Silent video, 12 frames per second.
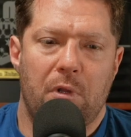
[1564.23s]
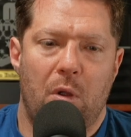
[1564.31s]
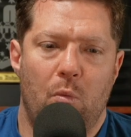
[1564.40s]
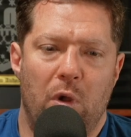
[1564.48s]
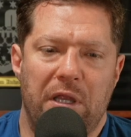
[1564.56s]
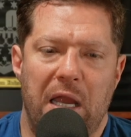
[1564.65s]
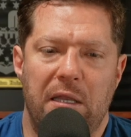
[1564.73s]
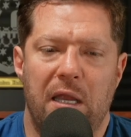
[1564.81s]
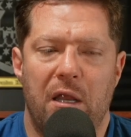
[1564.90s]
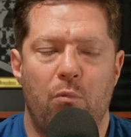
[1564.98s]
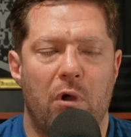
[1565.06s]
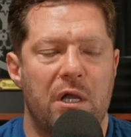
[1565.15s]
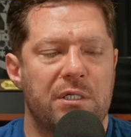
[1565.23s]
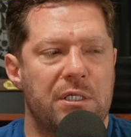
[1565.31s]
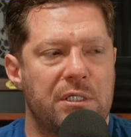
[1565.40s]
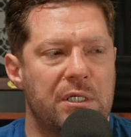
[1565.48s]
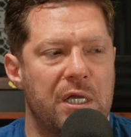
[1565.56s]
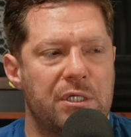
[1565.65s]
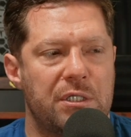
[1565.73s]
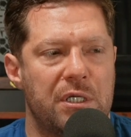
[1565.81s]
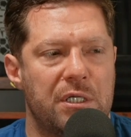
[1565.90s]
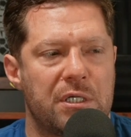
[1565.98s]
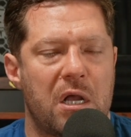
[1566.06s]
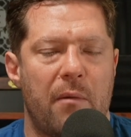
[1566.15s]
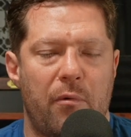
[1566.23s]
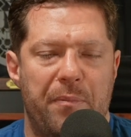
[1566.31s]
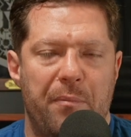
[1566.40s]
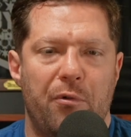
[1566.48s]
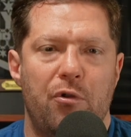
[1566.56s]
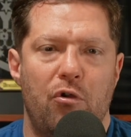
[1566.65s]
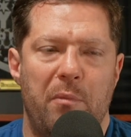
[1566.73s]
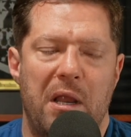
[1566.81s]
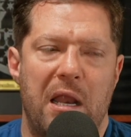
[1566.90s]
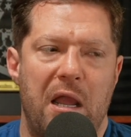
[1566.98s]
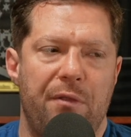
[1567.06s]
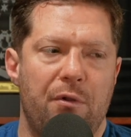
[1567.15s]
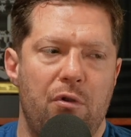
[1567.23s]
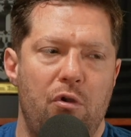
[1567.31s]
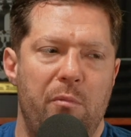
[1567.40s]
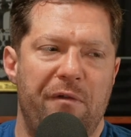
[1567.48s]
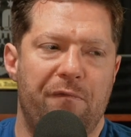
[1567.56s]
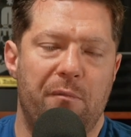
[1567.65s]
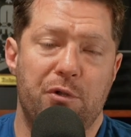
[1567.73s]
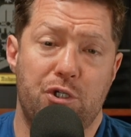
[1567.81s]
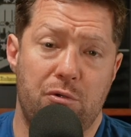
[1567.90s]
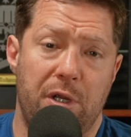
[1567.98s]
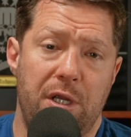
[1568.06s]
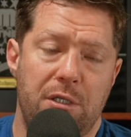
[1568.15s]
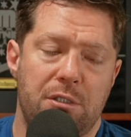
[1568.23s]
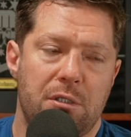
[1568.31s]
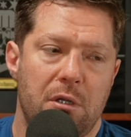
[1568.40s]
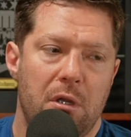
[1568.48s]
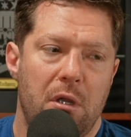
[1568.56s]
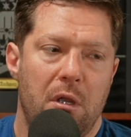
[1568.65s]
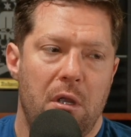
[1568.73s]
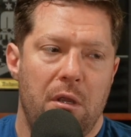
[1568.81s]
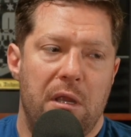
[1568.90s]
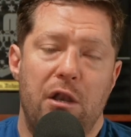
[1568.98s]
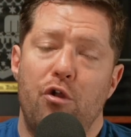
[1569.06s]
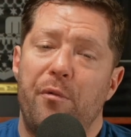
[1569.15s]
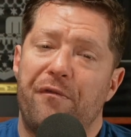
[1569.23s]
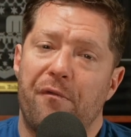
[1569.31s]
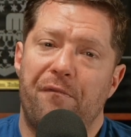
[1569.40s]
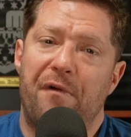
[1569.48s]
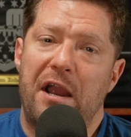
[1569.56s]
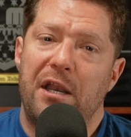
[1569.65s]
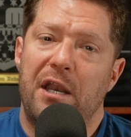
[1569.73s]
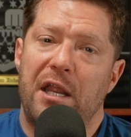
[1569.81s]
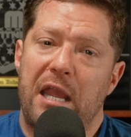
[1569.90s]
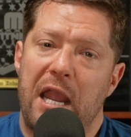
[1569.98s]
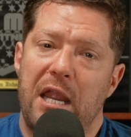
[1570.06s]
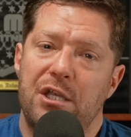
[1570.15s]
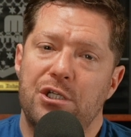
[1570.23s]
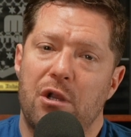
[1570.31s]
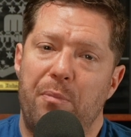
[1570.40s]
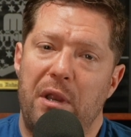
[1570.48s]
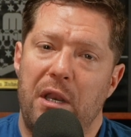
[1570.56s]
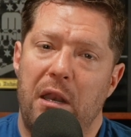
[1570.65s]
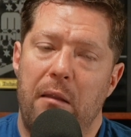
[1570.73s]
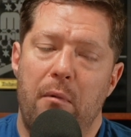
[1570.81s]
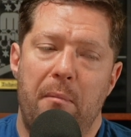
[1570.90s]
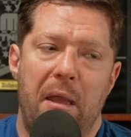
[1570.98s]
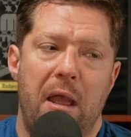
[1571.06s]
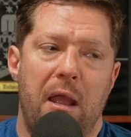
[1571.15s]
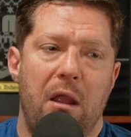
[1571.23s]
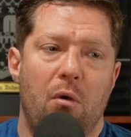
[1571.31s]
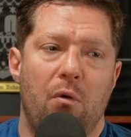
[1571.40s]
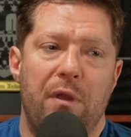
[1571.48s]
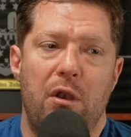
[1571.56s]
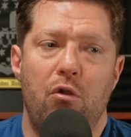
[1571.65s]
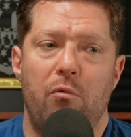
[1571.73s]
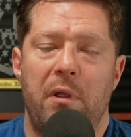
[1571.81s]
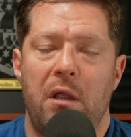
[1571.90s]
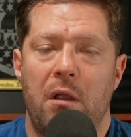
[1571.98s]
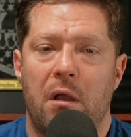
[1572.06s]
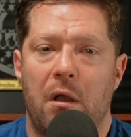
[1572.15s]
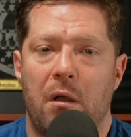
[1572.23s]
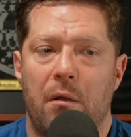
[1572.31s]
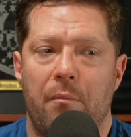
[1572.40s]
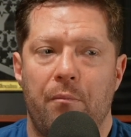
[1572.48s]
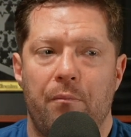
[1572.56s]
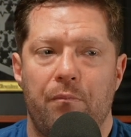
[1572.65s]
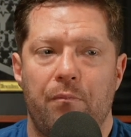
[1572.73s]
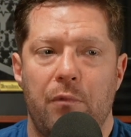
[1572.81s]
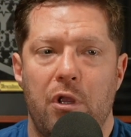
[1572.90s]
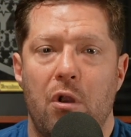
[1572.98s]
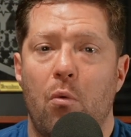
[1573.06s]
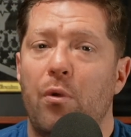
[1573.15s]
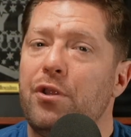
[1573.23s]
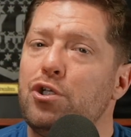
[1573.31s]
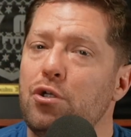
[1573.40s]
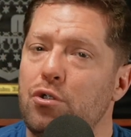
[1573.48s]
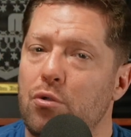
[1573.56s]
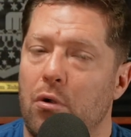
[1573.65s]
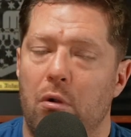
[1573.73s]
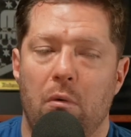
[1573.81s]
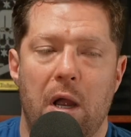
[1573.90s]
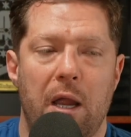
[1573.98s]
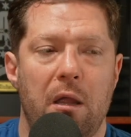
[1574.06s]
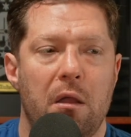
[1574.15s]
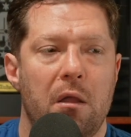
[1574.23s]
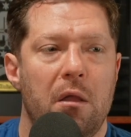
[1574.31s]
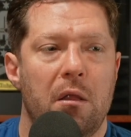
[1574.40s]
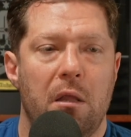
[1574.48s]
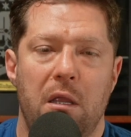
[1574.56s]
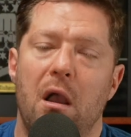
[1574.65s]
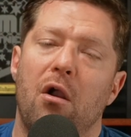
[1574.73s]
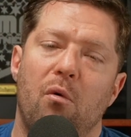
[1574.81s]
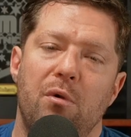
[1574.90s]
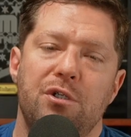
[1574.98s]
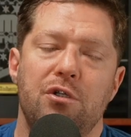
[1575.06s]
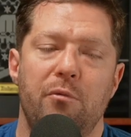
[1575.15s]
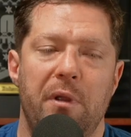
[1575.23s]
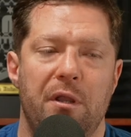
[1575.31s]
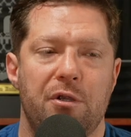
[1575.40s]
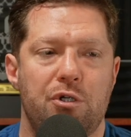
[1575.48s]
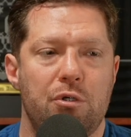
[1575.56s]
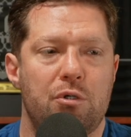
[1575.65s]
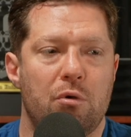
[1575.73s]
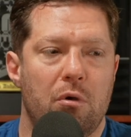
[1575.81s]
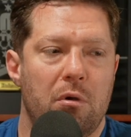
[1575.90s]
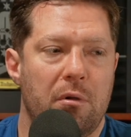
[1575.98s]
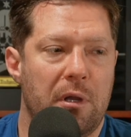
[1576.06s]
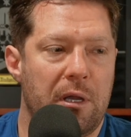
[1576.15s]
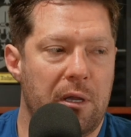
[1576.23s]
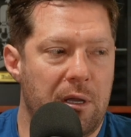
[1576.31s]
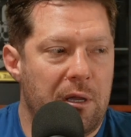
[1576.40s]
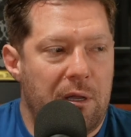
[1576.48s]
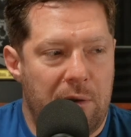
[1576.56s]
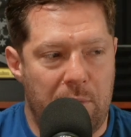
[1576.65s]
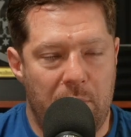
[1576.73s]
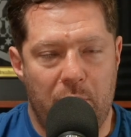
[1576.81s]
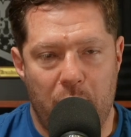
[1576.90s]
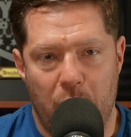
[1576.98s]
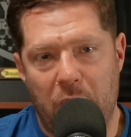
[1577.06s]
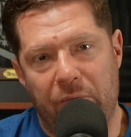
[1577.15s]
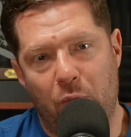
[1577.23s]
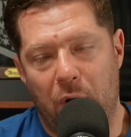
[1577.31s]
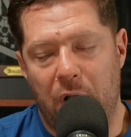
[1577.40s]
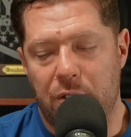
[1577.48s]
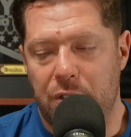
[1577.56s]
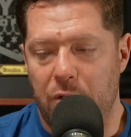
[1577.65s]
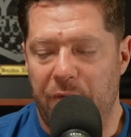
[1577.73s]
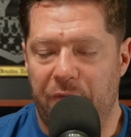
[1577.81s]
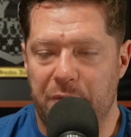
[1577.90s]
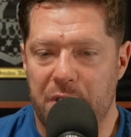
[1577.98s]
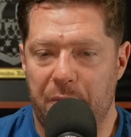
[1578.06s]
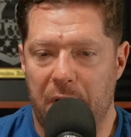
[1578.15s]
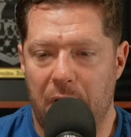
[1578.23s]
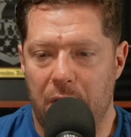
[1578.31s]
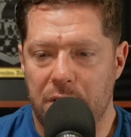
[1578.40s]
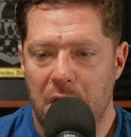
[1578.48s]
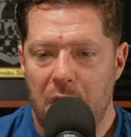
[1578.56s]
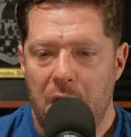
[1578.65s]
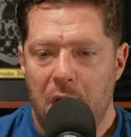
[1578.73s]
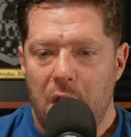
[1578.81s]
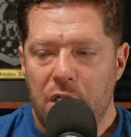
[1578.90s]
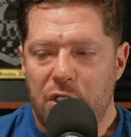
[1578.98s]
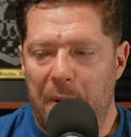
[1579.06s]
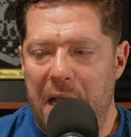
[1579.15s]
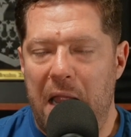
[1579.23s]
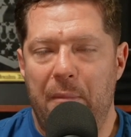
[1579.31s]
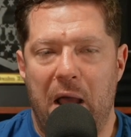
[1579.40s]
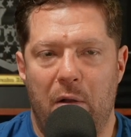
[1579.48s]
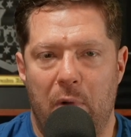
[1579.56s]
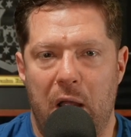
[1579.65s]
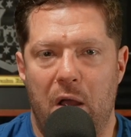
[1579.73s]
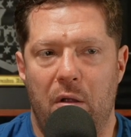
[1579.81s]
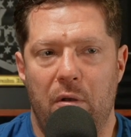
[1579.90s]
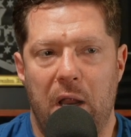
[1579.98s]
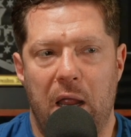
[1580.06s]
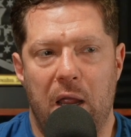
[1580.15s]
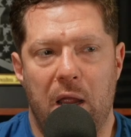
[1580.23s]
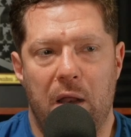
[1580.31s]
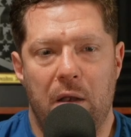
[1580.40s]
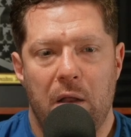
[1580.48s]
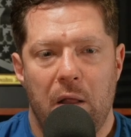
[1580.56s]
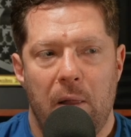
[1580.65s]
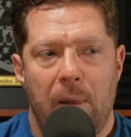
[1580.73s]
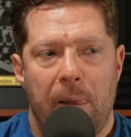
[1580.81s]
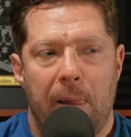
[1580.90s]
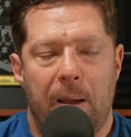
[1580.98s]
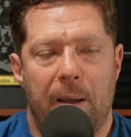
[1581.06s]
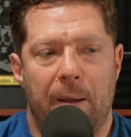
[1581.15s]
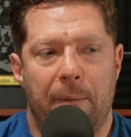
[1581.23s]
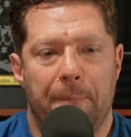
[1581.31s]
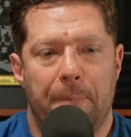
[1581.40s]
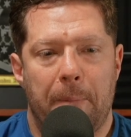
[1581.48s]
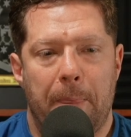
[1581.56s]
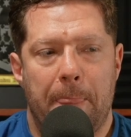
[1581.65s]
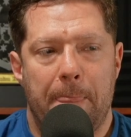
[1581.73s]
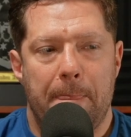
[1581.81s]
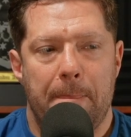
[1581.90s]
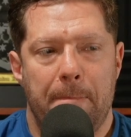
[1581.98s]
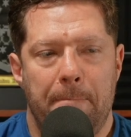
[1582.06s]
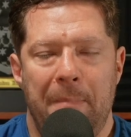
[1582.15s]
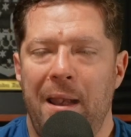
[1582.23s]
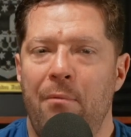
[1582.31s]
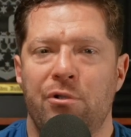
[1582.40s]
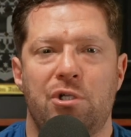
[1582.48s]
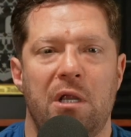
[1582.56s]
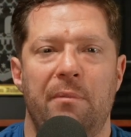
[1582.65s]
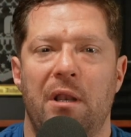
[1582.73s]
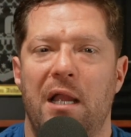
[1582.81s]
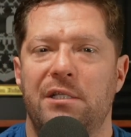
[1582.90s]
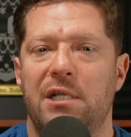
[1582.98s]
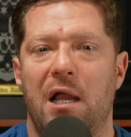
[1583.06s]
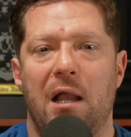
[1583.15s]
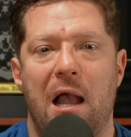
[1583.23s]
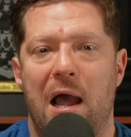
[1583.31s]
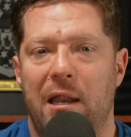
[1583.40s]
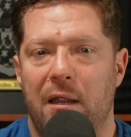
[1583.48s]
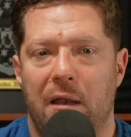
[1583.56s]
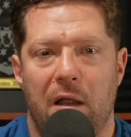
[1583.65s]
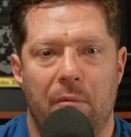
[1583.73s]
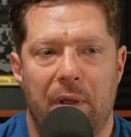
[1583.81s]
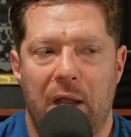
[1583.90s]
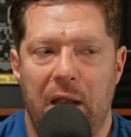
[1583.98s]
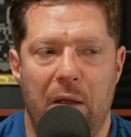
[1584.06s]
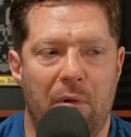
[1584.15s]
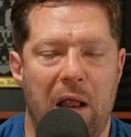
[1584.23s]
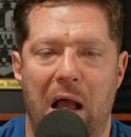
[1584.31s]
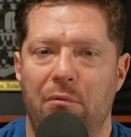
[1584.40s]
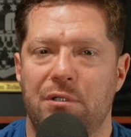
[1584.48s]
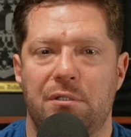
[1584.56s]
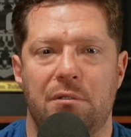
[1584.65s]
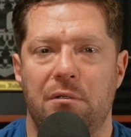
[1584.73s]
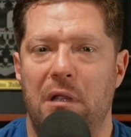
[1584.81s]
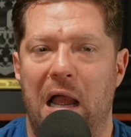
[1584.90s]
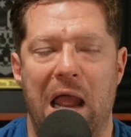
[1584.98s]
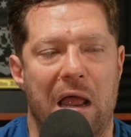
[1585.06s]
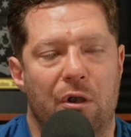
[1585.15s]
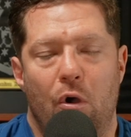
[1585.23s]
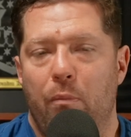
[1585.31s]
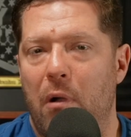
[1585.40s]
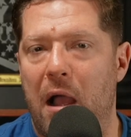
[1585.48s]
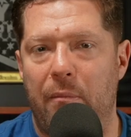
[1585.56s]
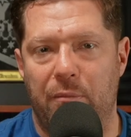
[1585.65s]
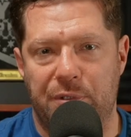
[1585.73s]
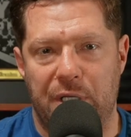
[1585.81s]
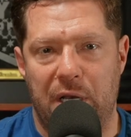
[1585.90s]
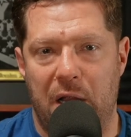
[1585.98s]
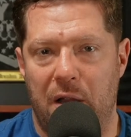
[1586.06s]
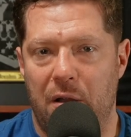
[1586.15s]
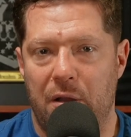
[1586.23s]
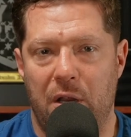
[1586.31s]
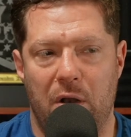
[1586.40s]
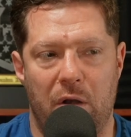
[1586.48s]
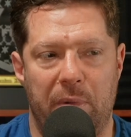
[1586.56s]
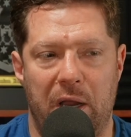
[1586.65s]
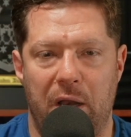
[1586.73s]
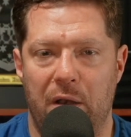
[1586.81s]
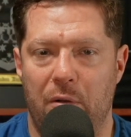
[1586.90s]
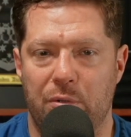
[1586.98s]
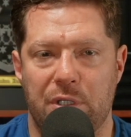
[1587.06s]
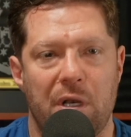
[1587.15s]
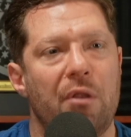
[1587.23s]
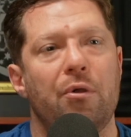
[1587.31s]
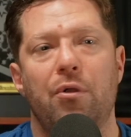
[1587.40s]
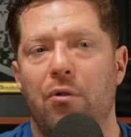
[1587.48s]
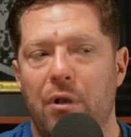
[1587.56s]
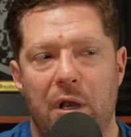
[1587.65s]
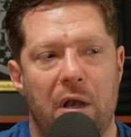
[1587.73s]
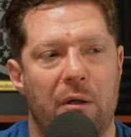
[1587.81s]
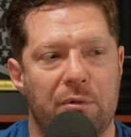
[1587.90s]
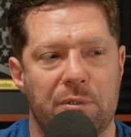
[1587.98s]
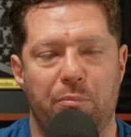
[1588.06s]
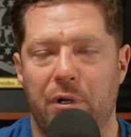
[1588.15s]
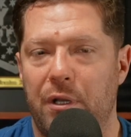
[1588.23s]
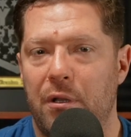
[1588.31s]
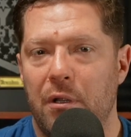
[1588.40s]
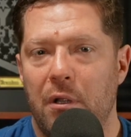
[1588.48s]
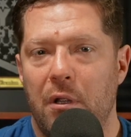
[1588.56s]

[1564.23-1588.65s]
what they did was a couple people knew me, and they either knew me from the streets, they knew me from fighting in the cage and competing in MMA, or they knew me, with the shoe store, right? The younger ones knew me in the shoe store, and everyone else knew me from something else. So my name got around, and man, they were treating me like John Gotti in there, man. I had no problems in there. You know what I mean? There was another dude in there that was a pretty